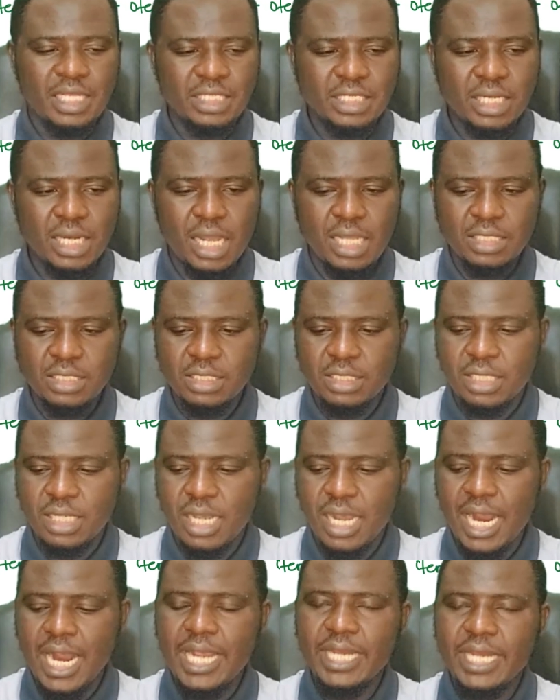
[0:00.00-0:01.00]
At the last
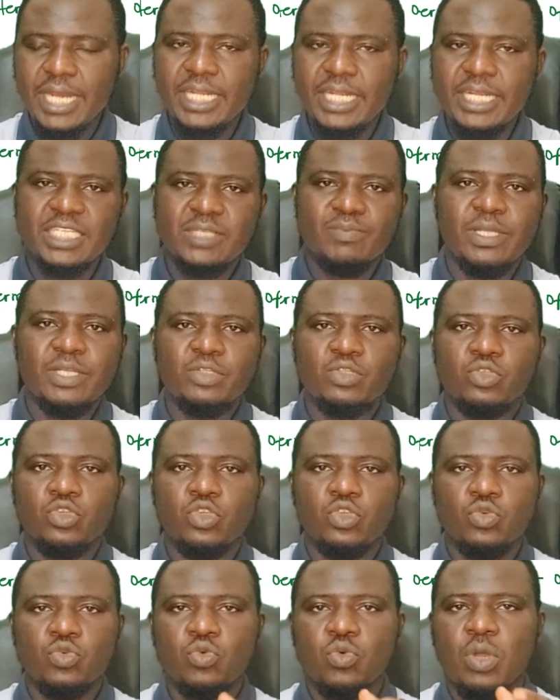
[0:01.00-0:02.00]
class, I did
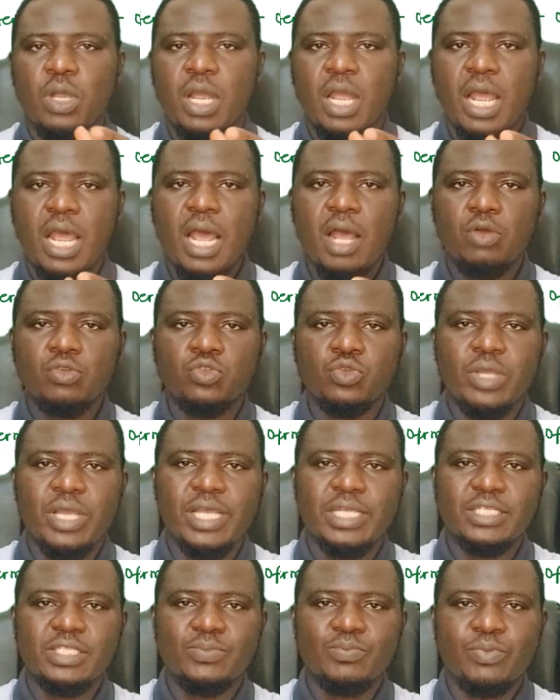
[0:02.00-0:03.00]
explain to you
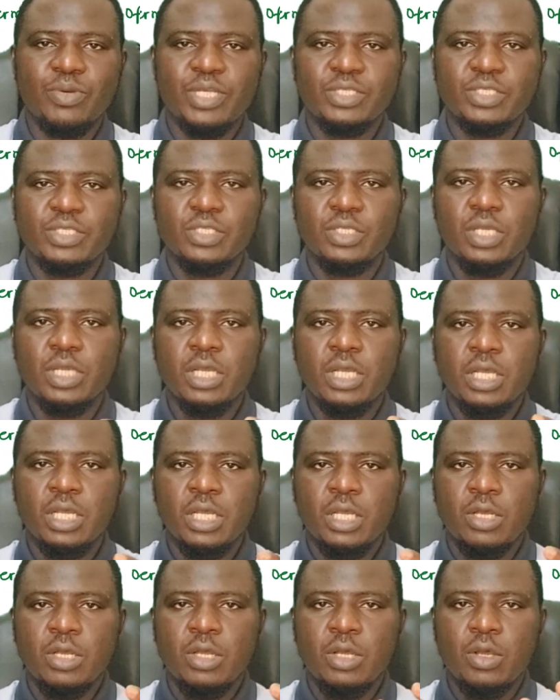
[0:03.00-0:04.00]
how to express